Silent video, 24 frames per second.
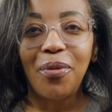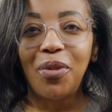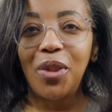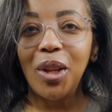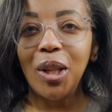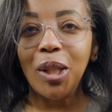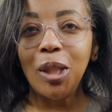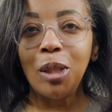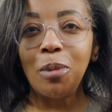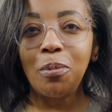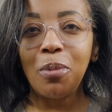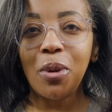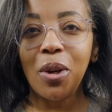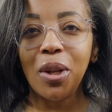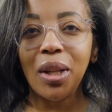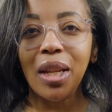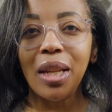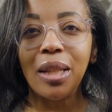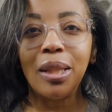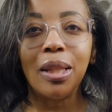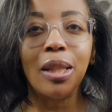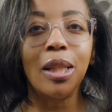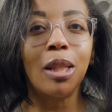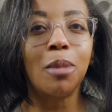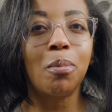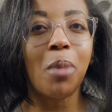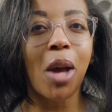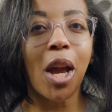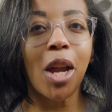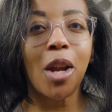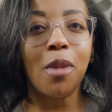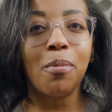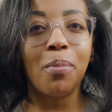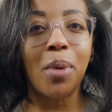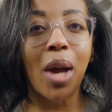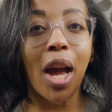This book is
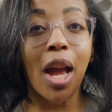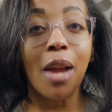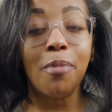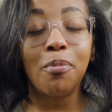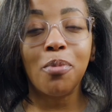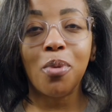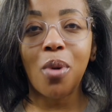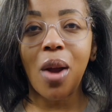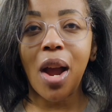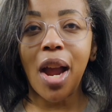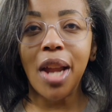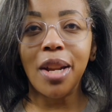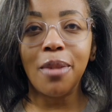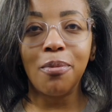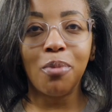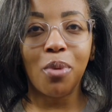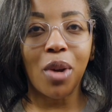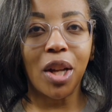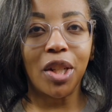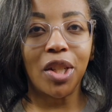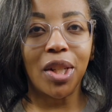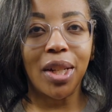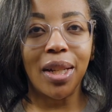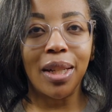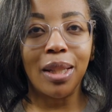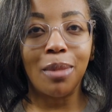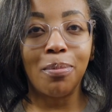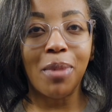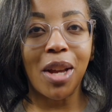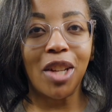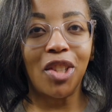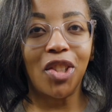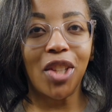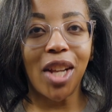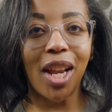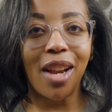inspired by Pride and Prejudice
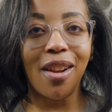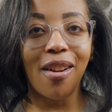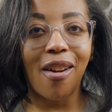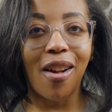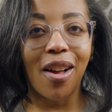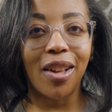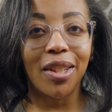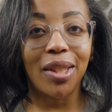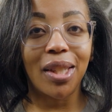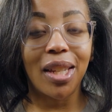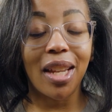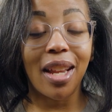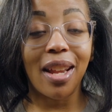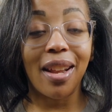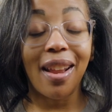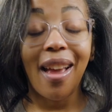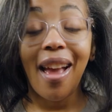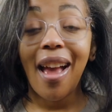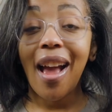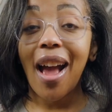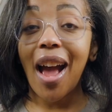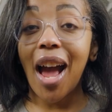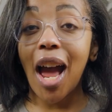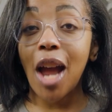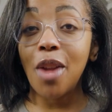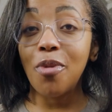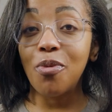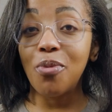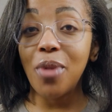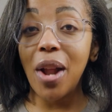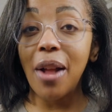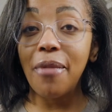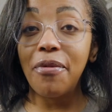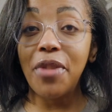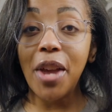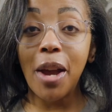by Jane Austen. I
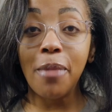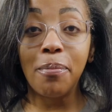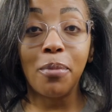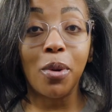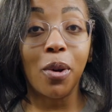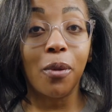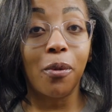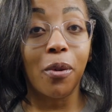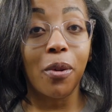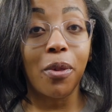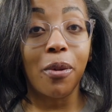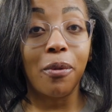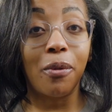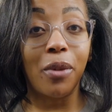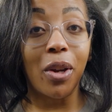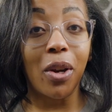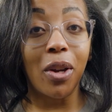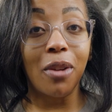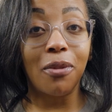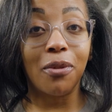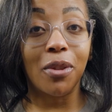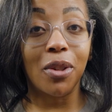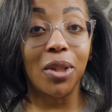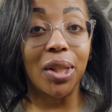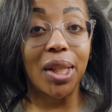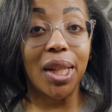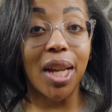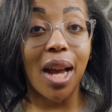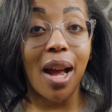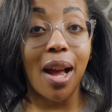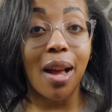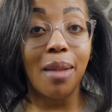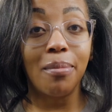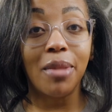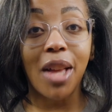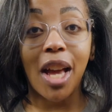read that book for the very first
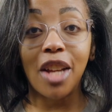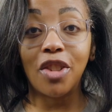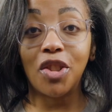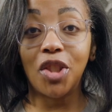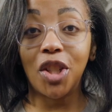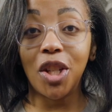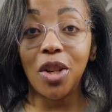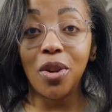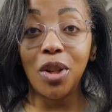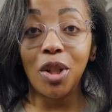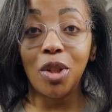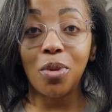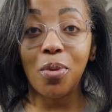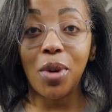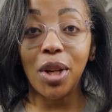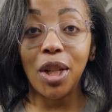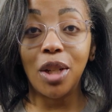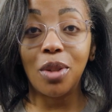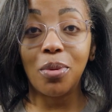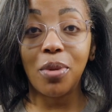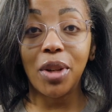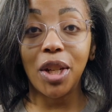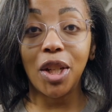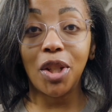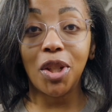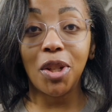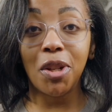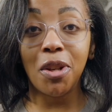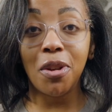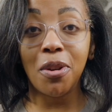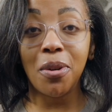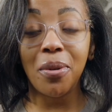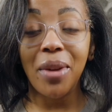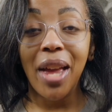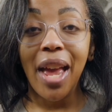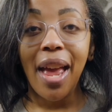time last year in
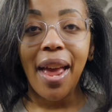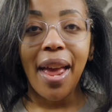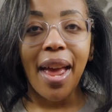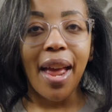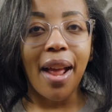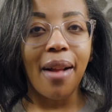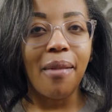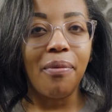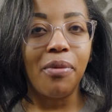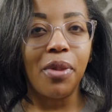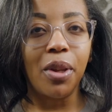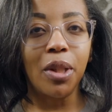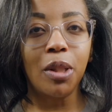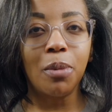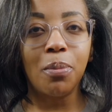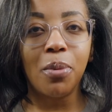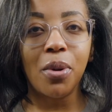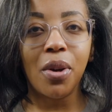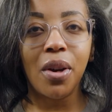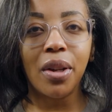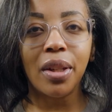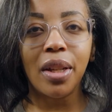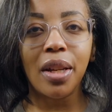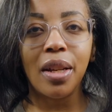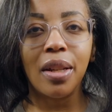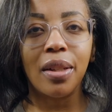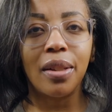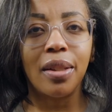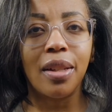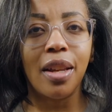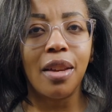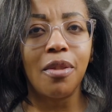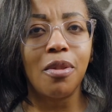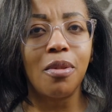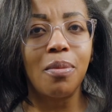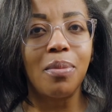2022, and this book is
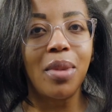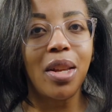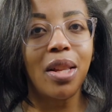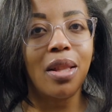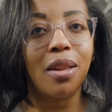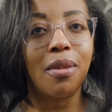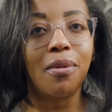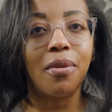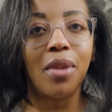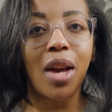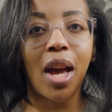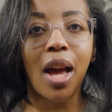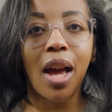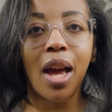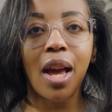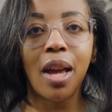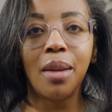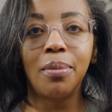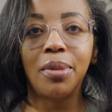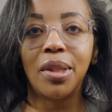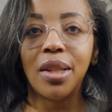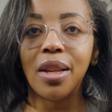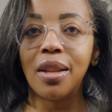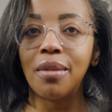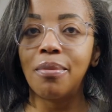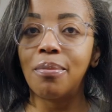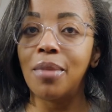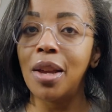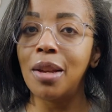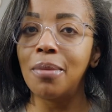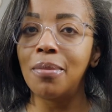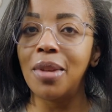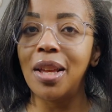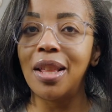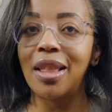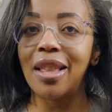giving me the vibes that
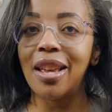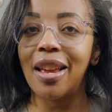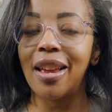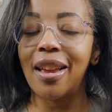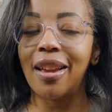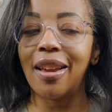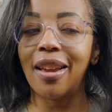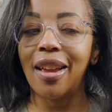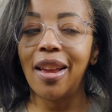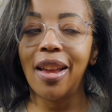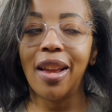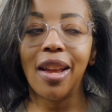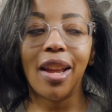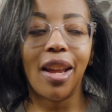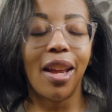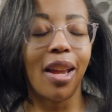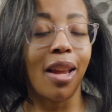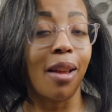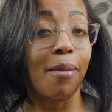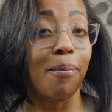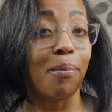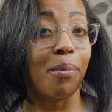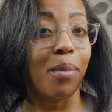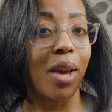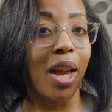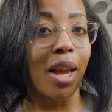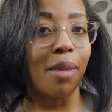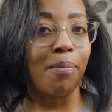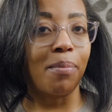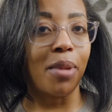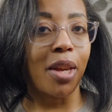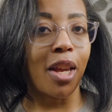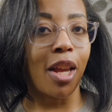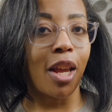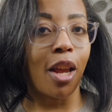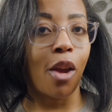make me think it might
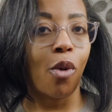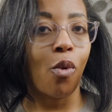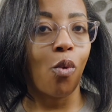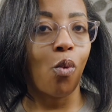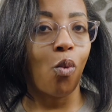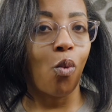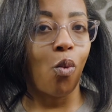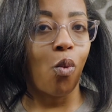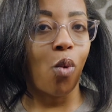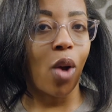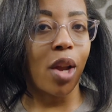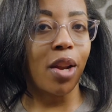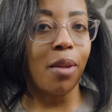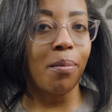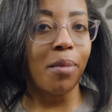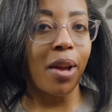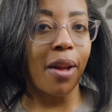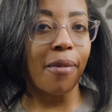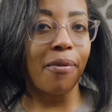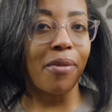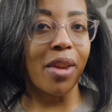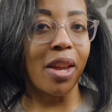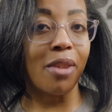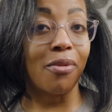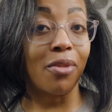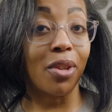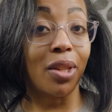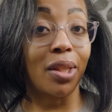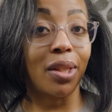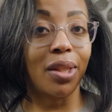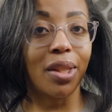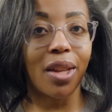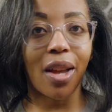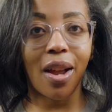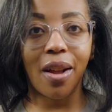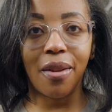be one of my
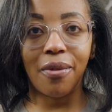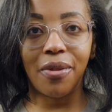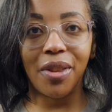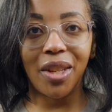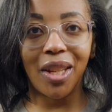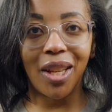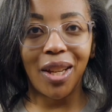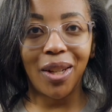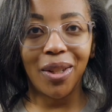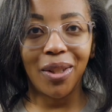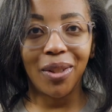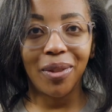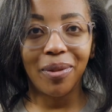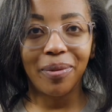favorites of the year.